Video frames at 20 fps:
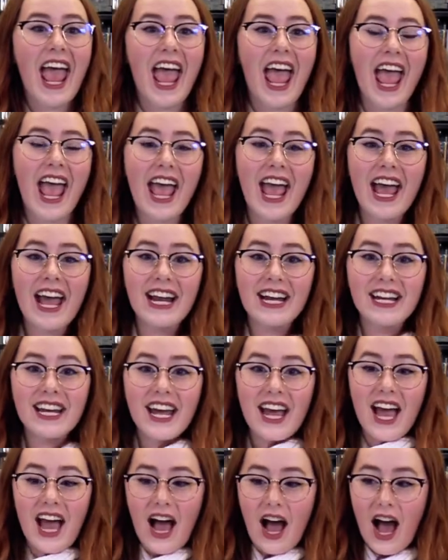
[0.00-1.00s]
And
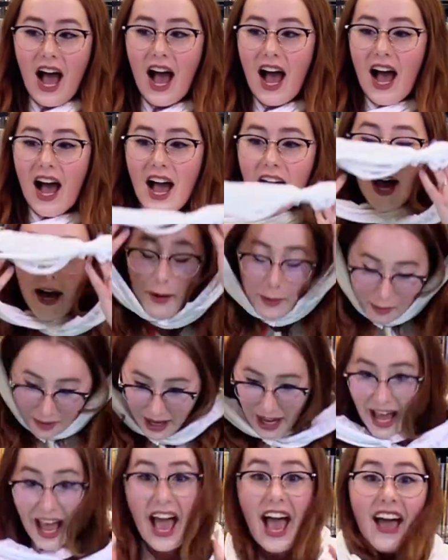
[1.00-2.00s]

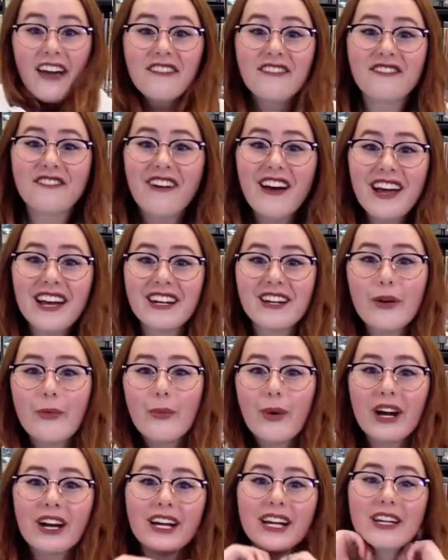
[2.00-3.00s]
have fun
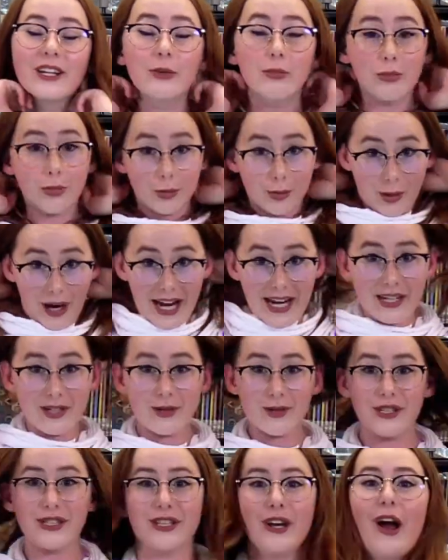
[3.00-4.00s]
wearing your brand new
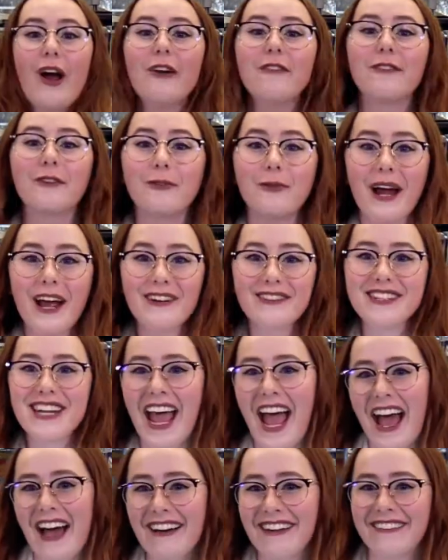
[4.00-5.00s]
scarf around
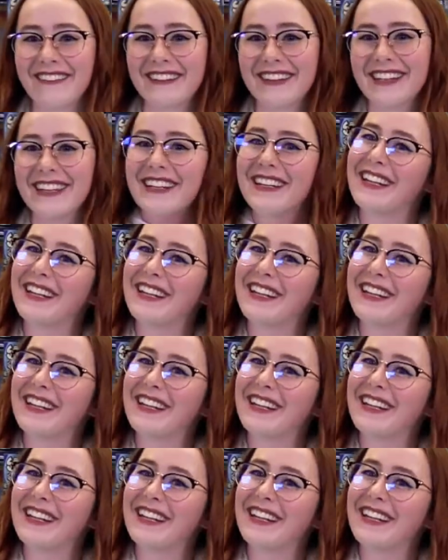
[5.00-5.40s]
town.